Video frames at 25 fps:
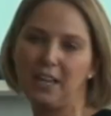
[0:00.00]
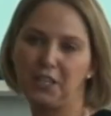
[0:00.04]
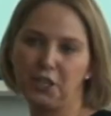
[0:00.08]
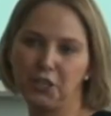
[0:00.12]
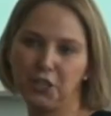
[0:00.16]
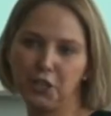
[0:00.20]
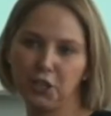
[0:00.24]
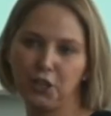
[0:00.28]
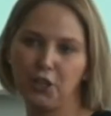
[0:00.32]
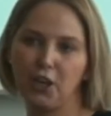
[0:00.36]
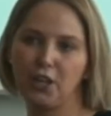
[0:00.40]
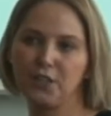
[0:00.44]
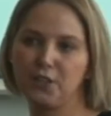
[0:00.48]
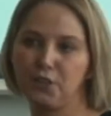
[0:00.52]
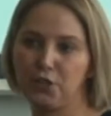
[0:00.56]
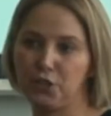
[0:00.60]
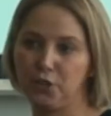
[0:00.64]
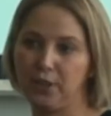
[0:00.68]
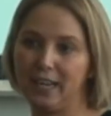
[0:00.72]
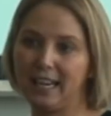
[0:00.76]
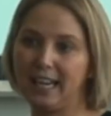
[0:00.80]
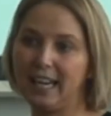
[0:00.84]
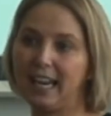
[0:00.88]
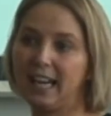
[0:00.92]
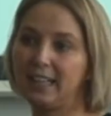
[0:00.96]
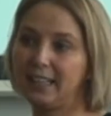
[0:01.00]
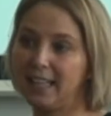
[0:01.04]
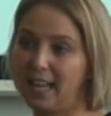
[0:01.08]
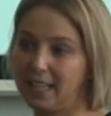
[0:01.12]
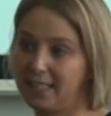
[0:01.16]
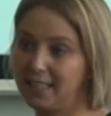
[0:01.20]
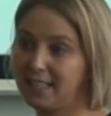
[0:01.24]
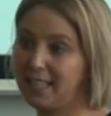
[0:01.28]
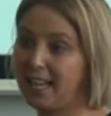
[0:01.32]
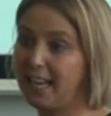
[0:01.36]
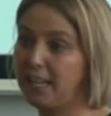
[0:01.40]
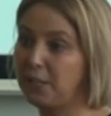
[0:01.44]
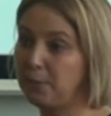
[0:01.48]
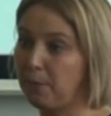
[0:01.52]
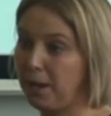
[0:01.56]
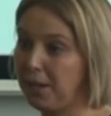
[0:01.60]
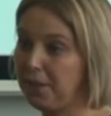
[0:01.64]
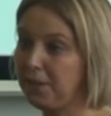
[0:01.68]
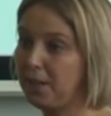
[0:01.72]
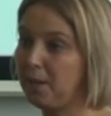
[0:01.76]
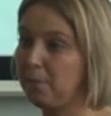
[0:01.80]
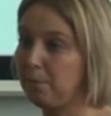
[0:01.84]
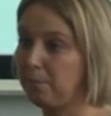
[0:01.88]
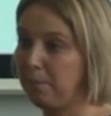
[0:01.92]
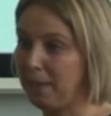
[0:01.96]
I do 2 hours of training at that stage
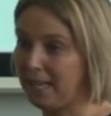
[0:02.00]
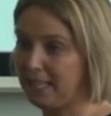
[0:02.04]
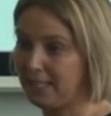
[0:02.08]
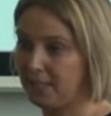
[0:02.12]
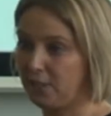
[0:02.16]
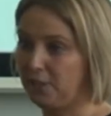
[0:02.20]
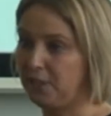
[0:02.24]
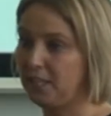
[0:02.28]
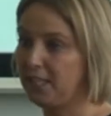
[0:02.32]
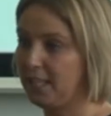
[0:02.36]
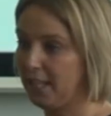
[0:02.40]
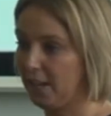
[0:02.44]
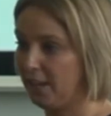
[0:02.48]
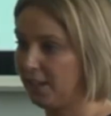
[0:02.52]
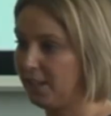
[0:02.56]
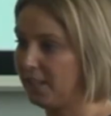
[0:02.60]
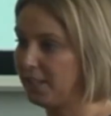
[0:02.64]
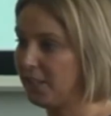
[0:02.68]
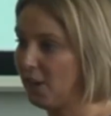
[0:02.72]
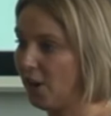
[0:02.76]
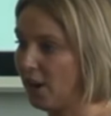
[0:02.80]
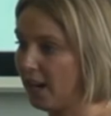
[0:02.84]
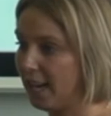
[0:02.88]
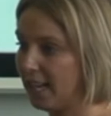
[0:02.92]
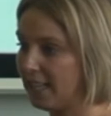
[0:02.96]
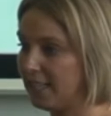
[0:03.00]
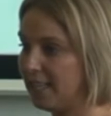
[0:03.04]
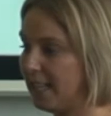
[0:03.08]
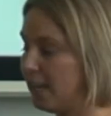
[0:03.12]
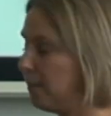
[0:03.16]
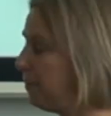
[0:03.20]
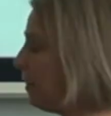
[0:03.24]
with them based on the targets that